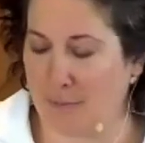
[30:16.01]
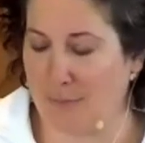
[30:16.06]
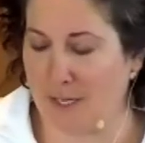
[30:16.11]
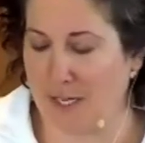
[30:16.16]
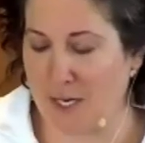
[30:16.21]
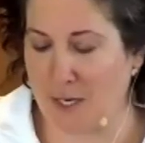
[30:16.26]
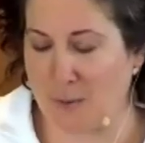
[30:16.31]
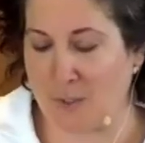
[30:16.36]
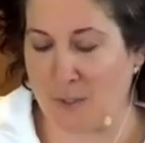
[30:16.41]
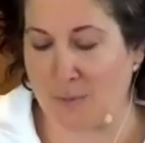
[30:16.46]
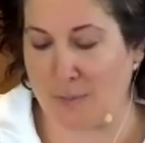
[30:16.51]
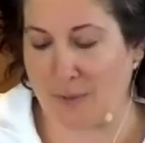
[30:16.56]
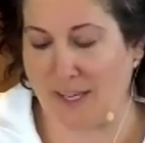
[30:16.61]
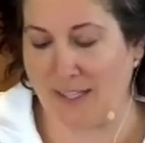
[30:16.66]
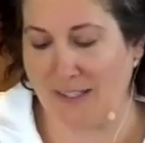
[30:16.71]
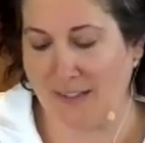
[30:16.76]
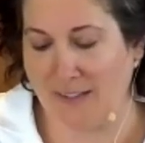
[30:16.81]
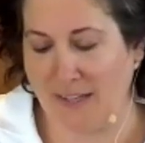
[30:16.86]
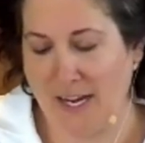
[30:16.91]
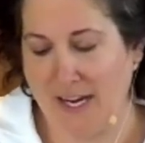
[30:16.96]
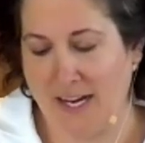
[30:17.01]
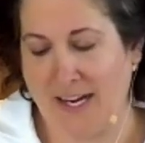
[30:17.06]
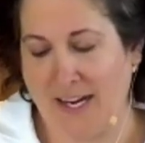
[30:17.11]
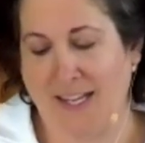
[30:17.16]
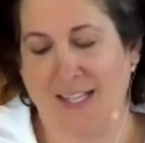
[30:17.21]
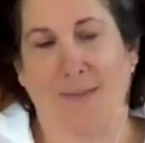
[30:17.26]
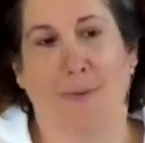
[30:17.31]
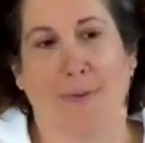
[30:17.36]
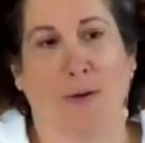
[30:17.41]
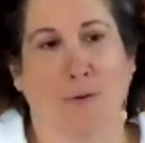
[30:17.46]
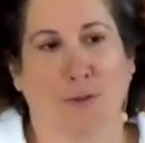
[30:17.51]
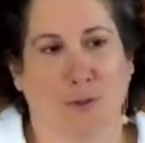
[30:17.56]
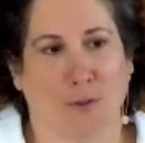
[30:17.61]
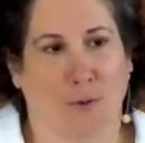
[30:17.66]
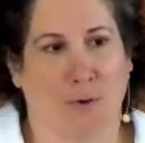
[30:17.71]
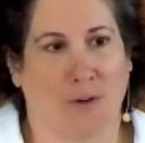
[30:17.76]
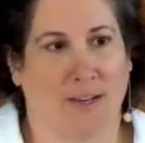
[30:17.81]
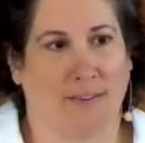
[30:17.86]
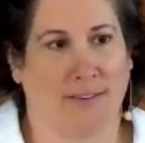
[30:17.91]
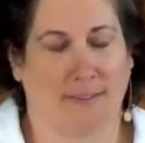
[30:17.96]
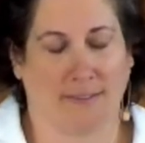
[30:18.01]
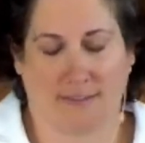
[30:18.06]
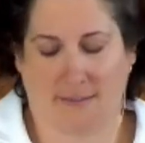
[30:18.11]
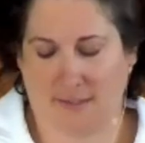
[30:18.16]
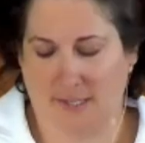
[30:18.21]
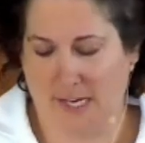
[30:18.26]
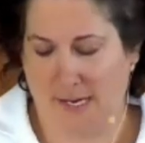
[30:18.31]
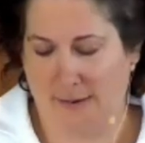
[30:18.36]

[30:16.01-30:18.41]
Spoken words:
money you spend, it's about choice.